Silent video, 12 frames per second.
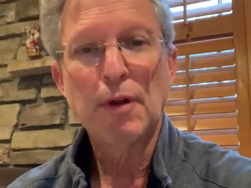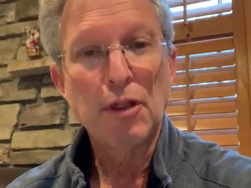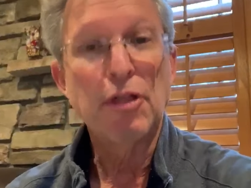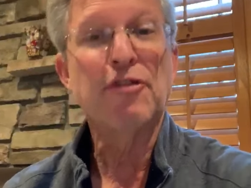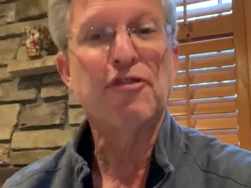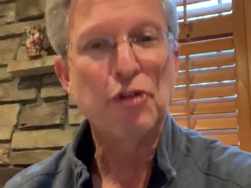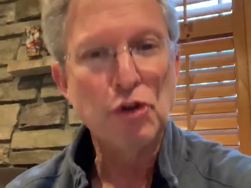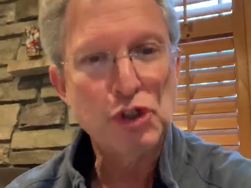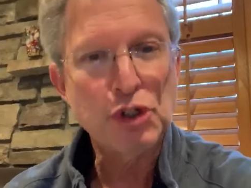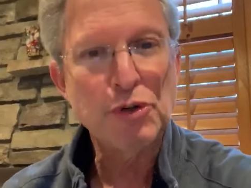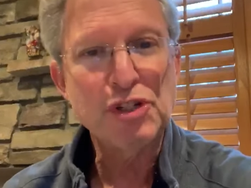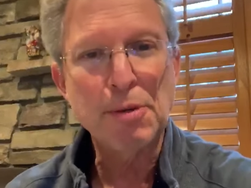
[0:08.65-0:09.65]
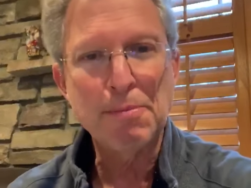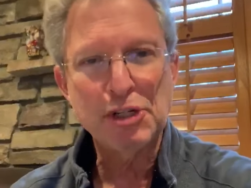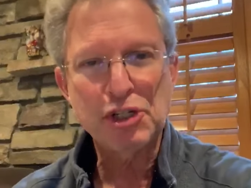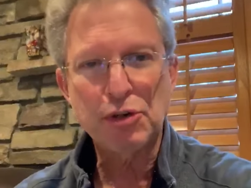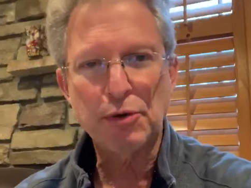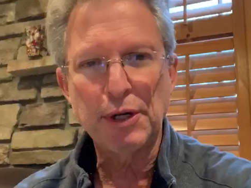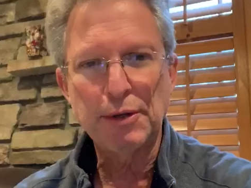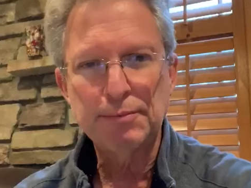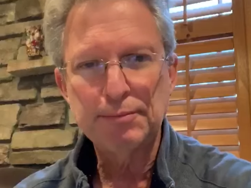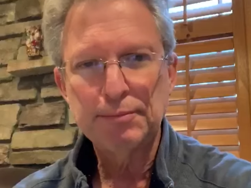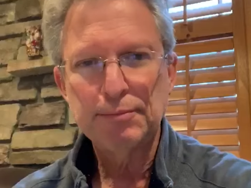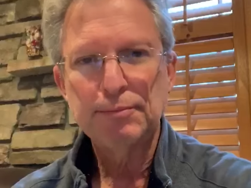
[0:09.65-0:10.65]
the future is a mystery,
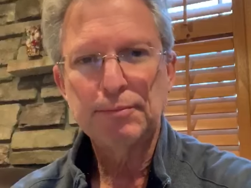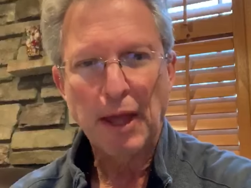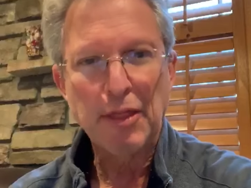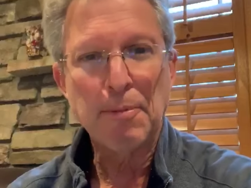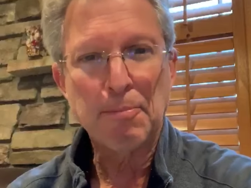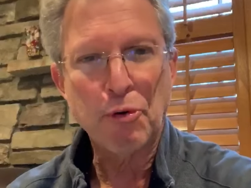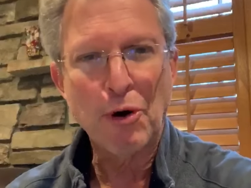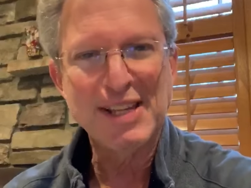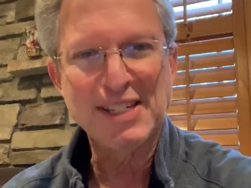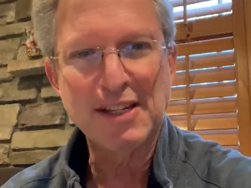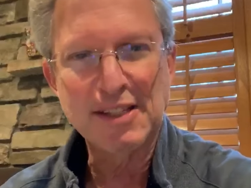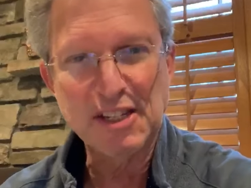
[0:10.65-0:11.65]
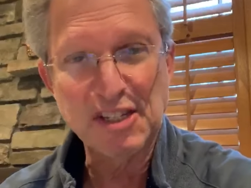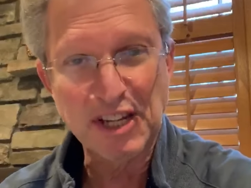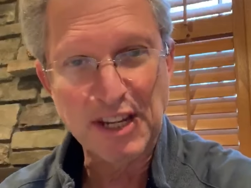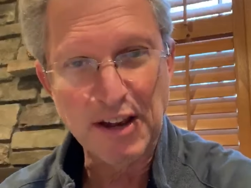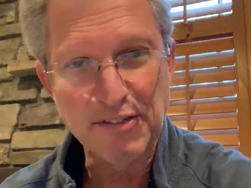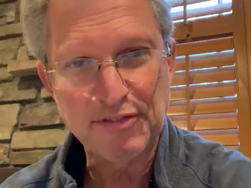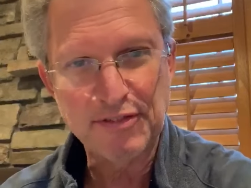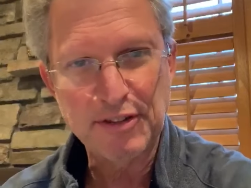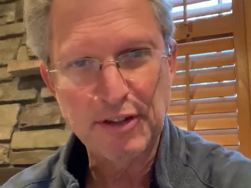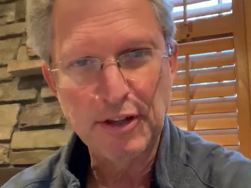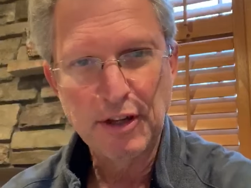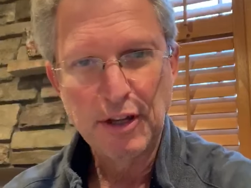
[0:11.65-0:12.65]
and the present is a gift.